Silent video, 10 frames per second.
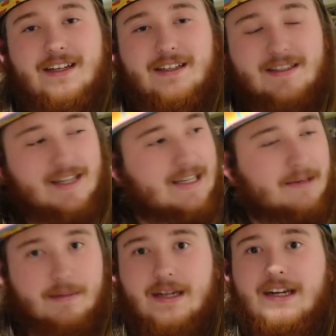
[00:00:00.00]
Stay
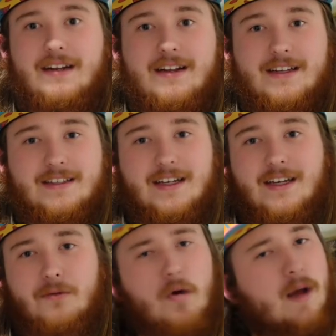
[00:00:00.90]
committed, as
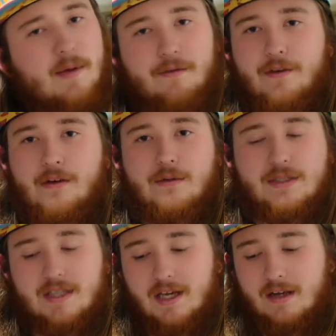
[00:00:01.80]
uh, Robbie Fjart would
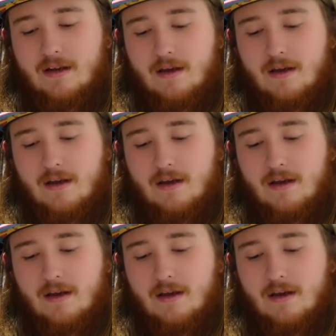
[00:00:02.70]
say.